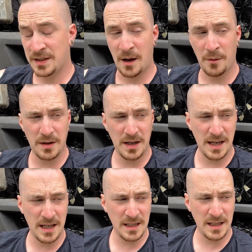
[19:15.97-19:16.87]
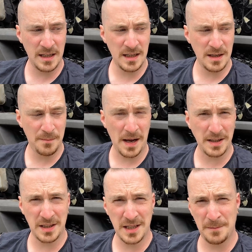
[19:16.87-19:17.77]
Now,
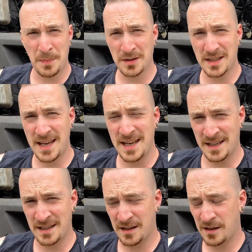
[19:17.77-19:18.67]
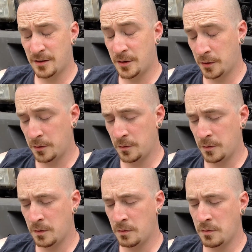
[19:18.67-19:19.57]
Patches is booked in
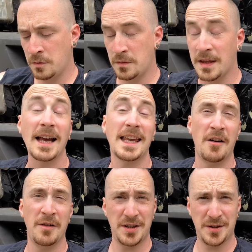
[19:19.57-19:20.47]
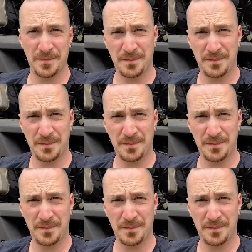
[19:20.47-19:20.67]
to that garage.